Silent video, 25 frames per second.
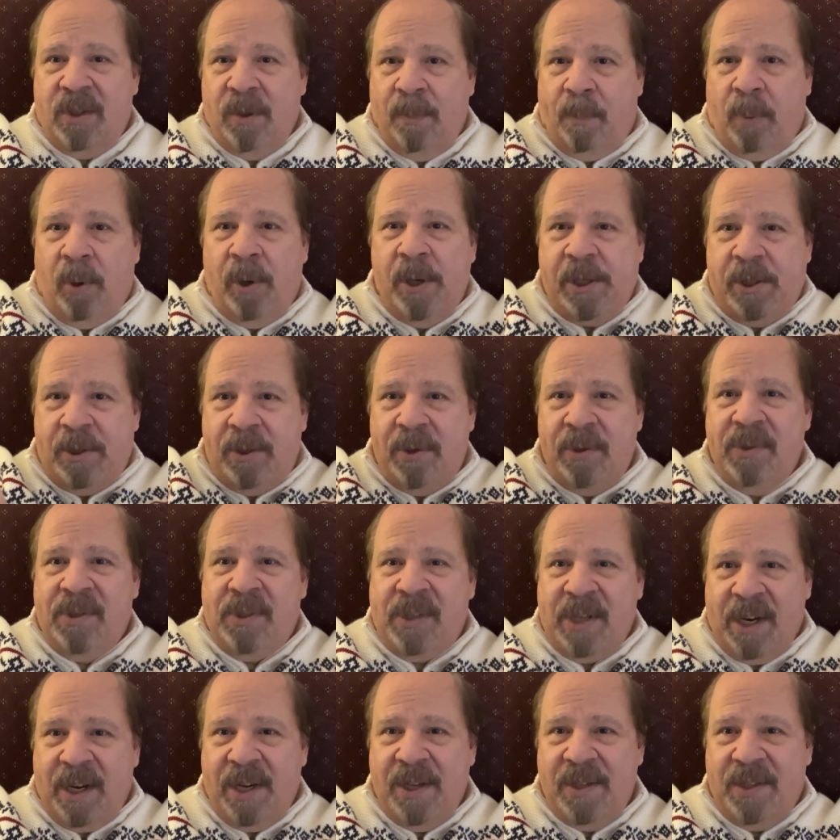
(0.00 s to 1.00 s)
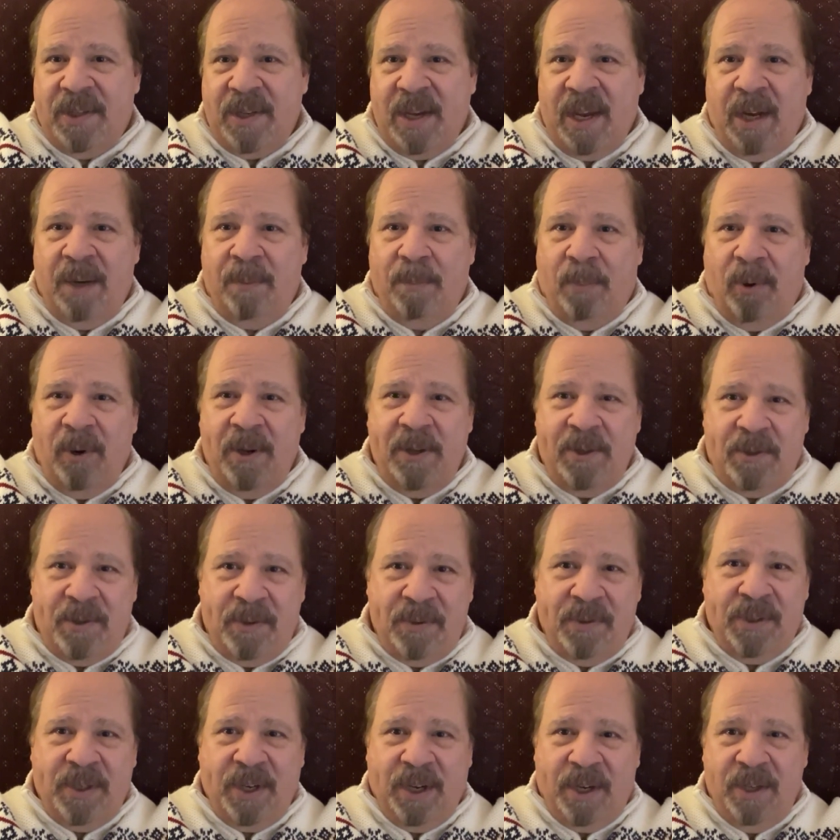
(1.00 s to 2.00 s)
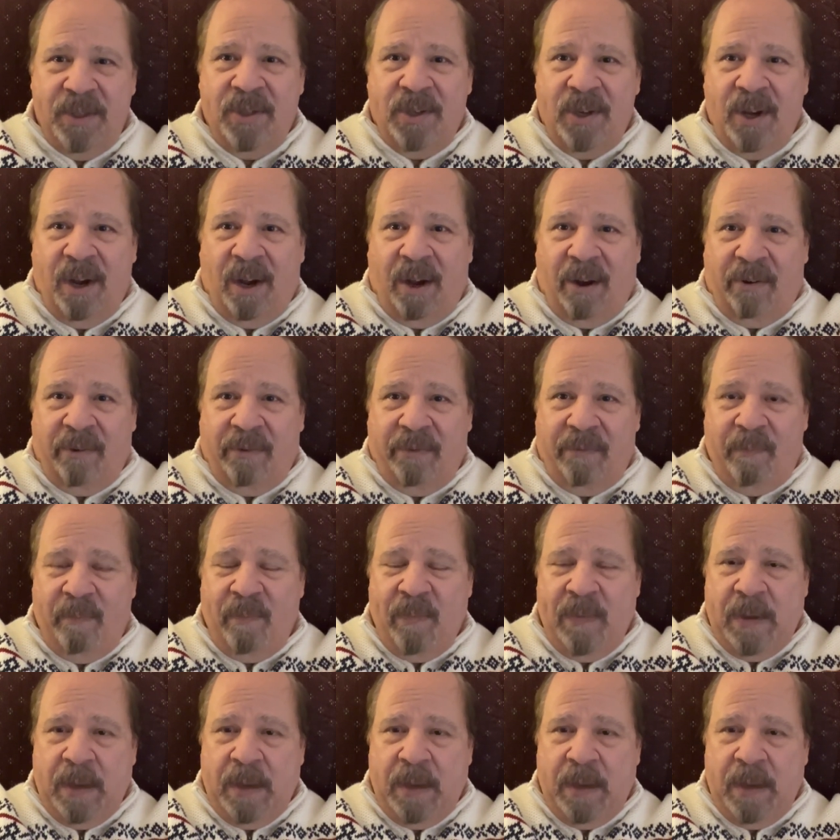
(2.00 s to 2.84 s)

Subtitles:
So 0.2 seconds on, 0.2 seconds off.